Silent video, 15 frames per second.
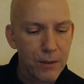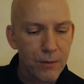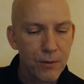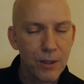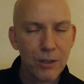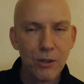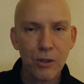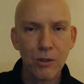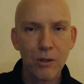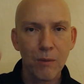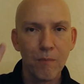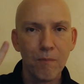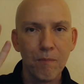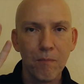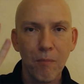This is
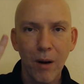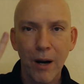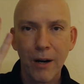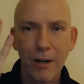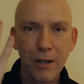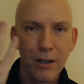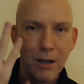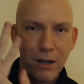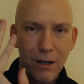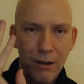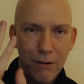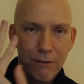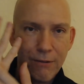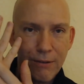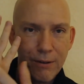the mark
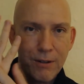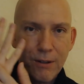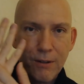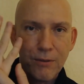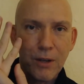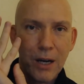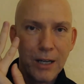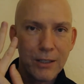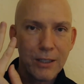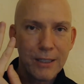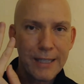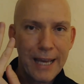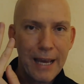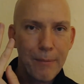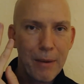of the
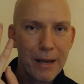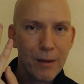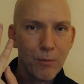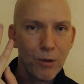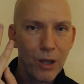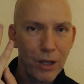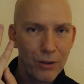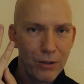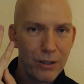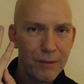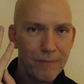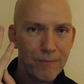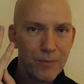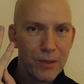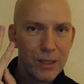hunted game animal on
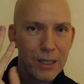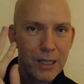them.